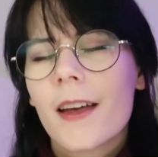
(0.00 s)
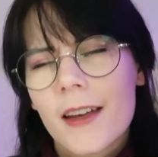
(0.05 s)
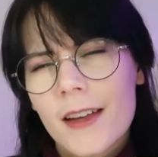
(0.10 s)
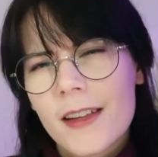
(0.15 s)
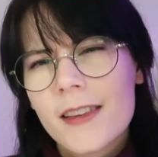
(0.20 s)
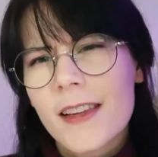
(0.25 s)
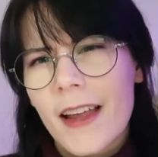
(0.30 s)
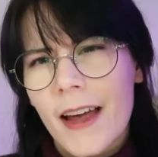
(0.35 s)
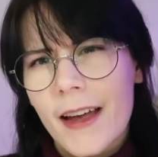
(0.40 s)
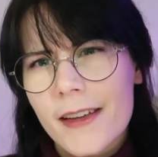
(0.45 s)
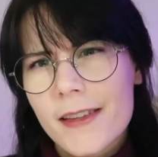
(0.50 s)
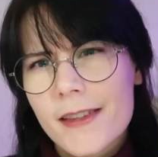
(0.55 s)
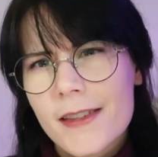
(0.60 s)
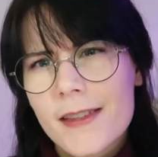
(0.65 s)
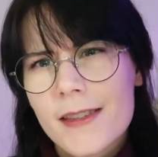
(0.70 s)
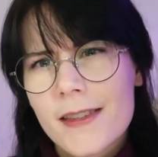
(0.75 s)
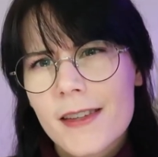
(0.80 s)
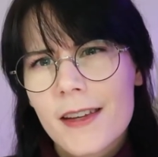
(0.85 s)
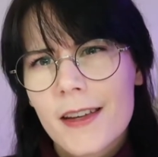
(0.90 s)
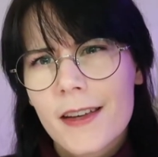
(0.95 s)

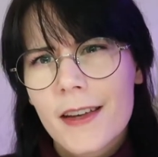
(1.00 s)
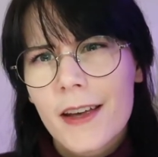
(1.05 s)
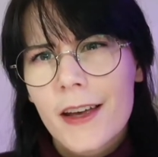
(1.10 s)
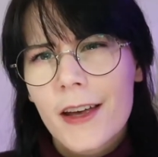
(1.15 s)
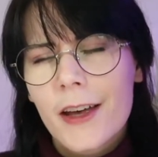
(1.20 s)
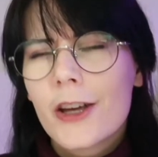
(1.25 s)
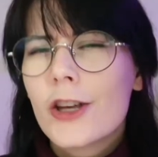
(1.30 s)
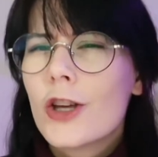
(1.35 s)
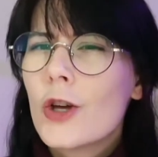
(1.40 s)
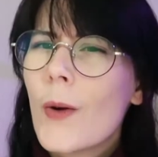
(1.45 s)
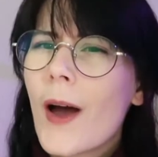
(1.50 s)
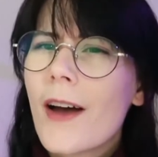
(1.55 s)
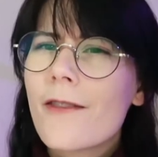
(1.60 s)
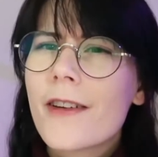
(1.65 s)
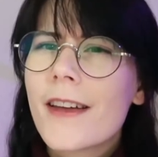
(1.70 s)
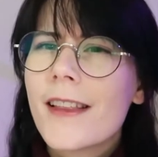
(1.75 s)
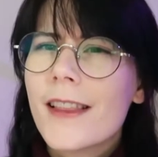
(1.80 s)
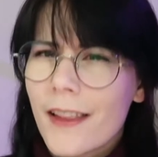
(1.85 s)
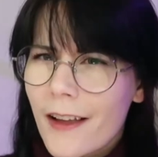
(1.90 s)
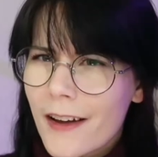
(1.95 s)
Unless you have
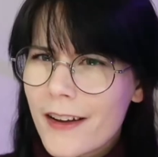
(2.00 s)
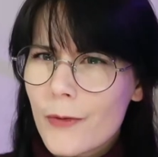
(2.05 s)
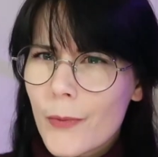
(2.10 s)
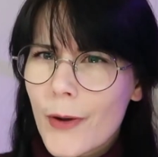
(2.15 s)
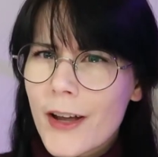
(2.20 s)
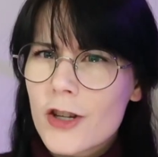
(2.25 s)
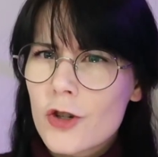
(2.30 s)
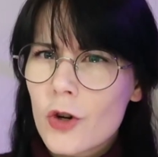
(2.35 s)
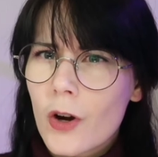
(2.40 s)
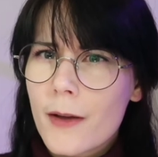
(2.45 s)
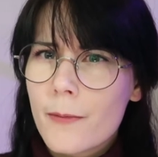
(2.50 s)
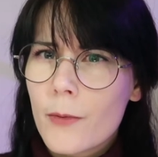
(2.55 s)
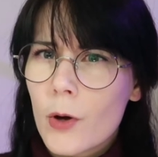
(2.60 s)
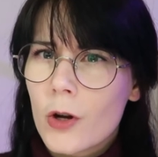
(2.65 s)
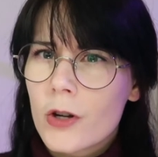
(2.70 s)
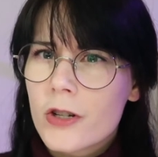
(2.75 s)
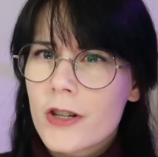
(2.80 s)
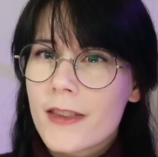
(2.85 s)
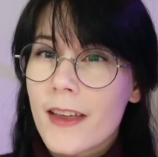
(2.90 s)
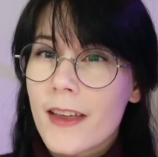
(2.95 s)
a lightweight tripod